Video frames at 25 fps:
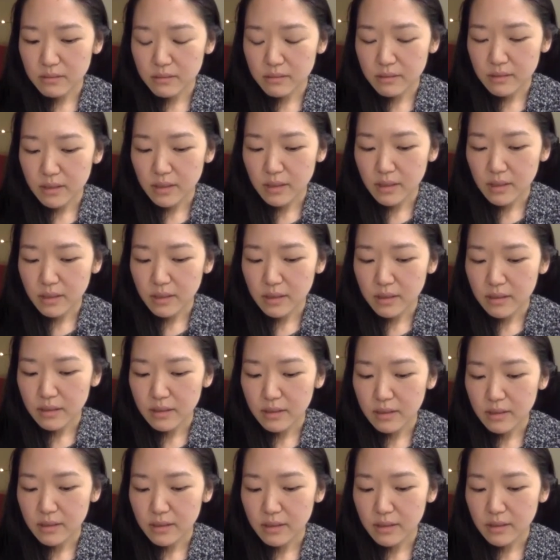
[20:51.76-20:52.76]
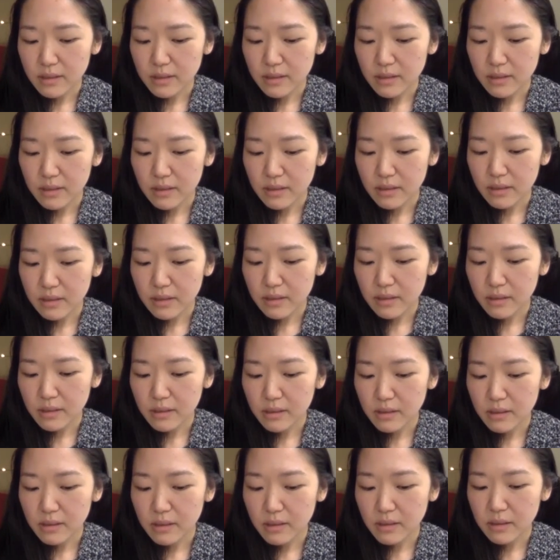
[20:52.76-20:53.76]

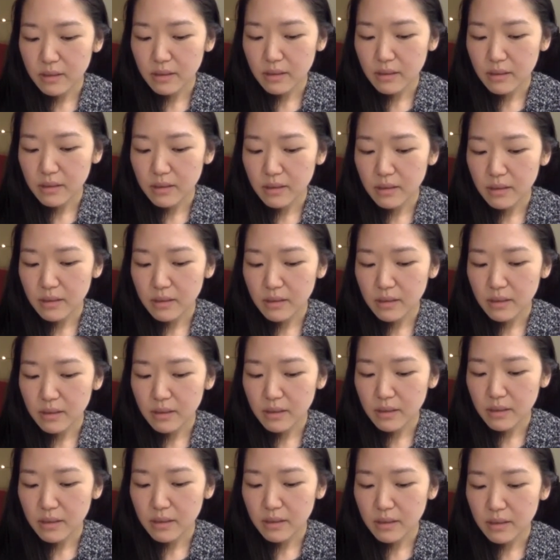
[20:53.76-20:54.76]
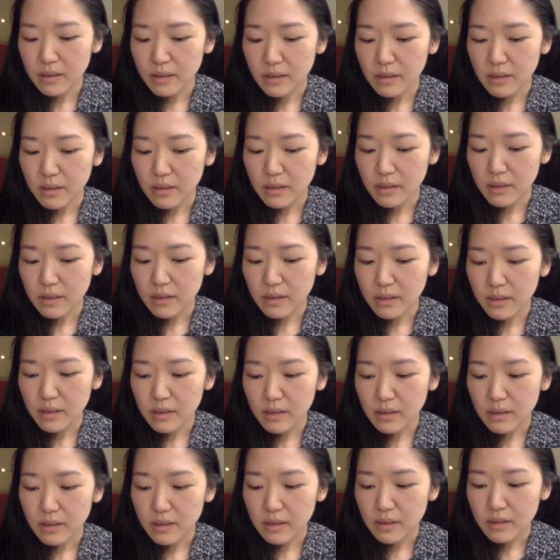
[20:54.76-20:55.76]

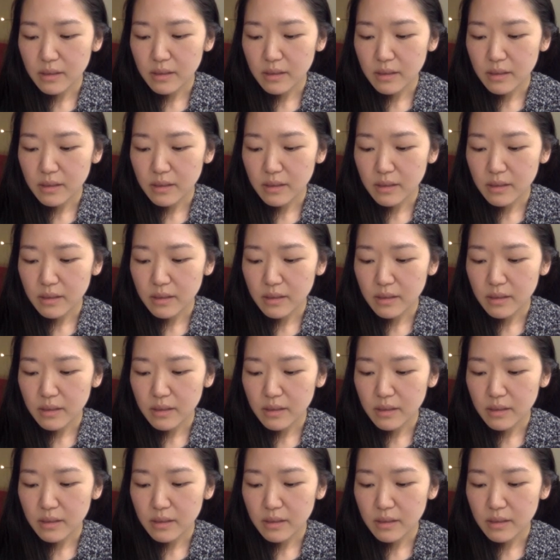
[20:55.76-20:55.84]
(silence)